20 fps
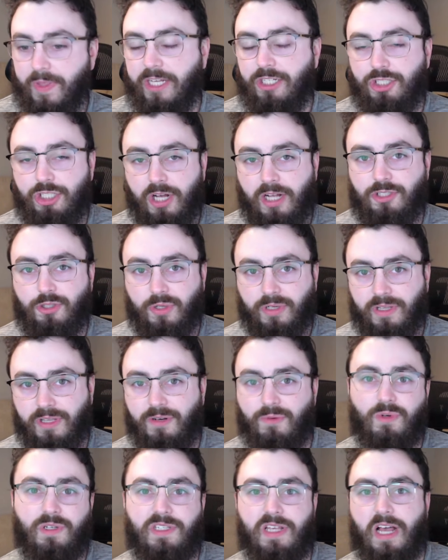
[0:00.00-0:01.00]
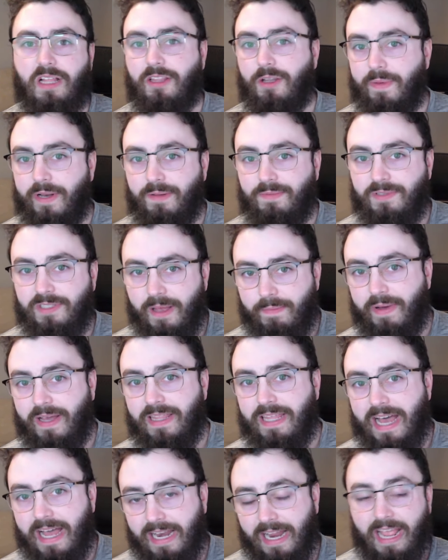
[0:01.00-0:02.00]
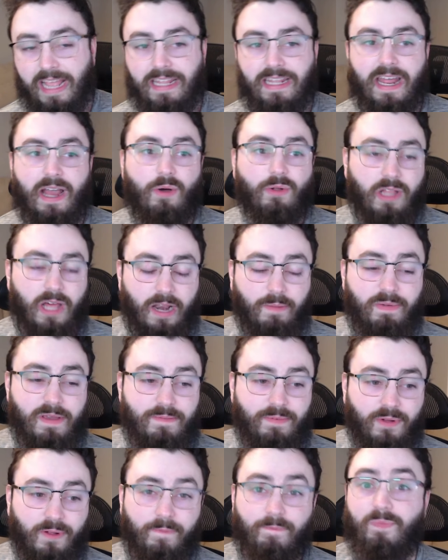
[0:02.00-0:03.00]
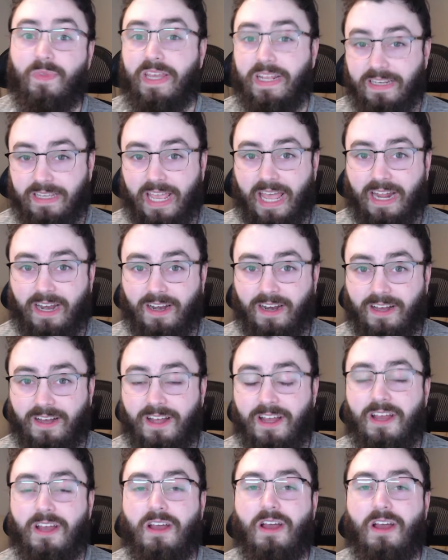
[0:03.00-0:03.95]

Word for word: and Sean Strickland was a little bit upset by that, and now a lot of people in Canada